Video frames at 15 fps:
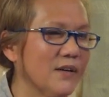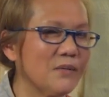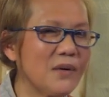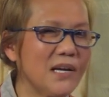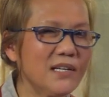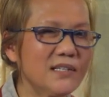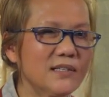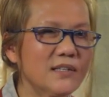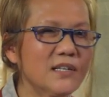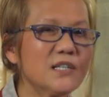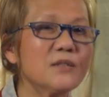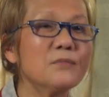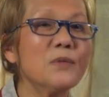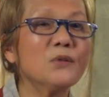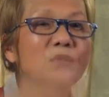rice.
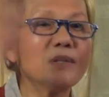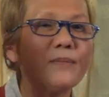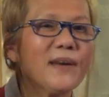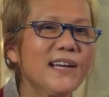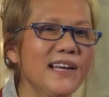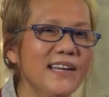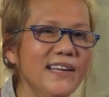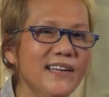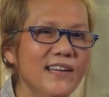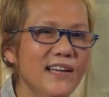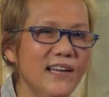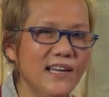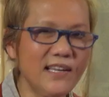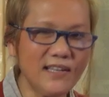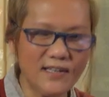It's multiply,
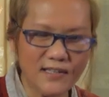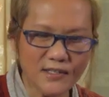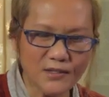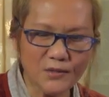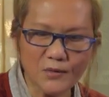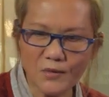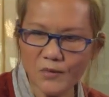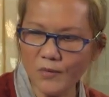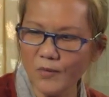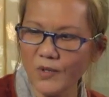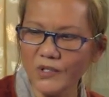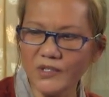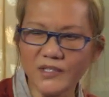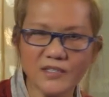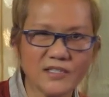and a little
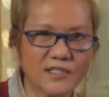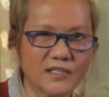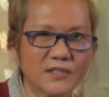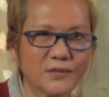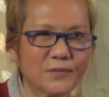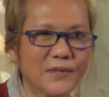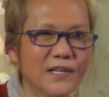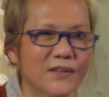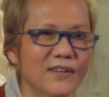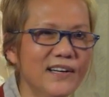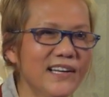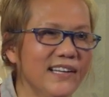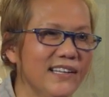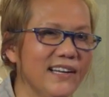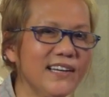water just sprinkle
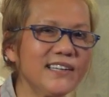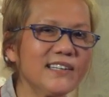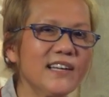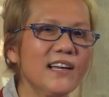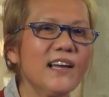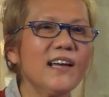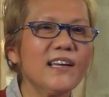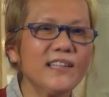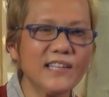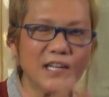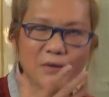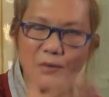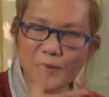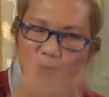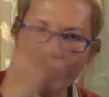like that, and
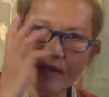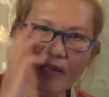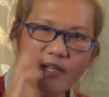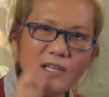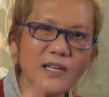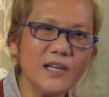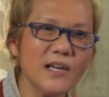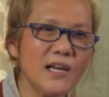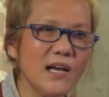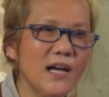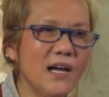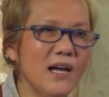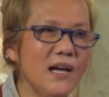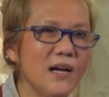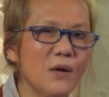there will be
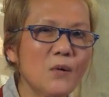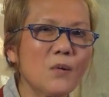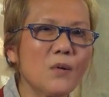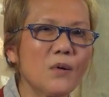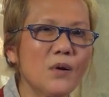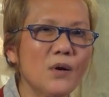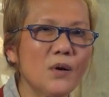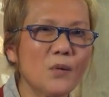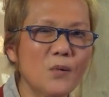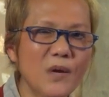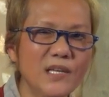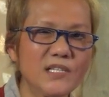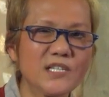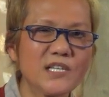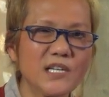uh,
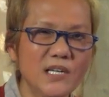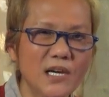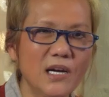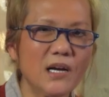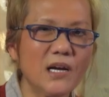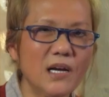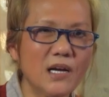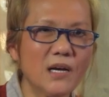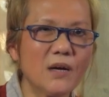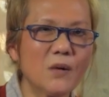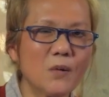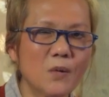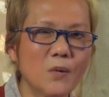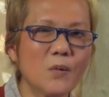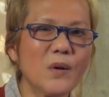quench,
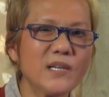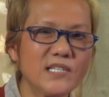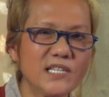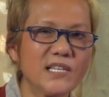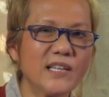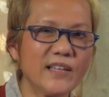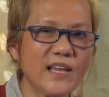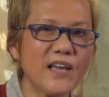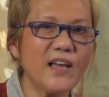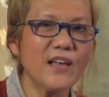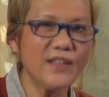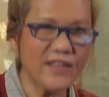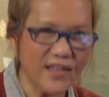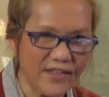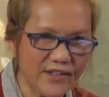quenching
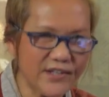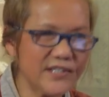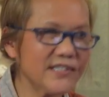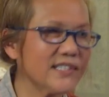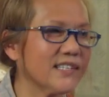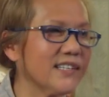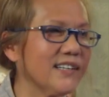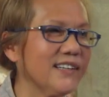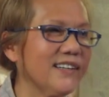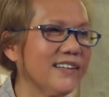their thirst.